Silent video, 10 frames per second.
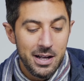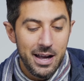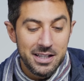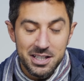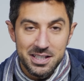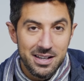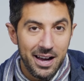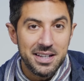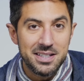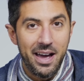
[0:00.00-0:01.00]
it's just
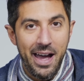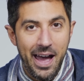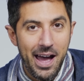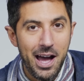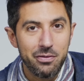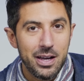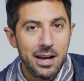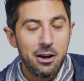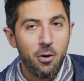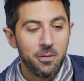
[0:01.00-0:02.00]
nice to have,
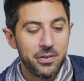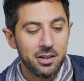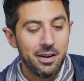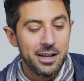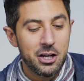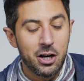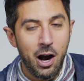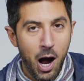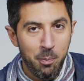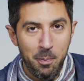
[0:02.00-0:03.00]
and I don't feel like you're
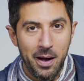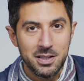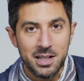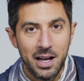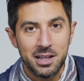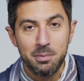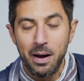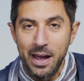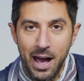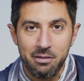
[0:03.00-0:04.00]
compromising anything
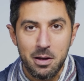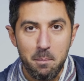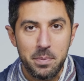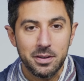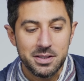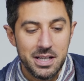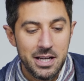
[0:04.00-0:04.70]
by having it built